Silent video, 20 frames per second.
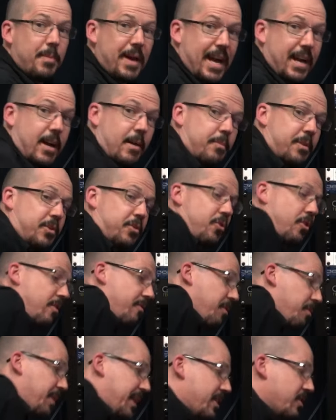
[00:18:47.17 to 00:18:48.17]
back up the
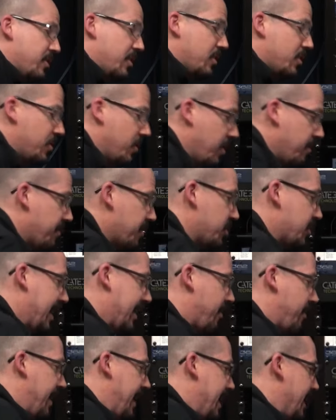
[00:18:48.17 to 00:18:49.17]
server because the server
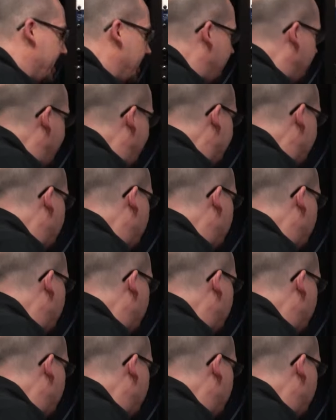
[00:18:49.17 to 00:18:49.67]
generated a lot of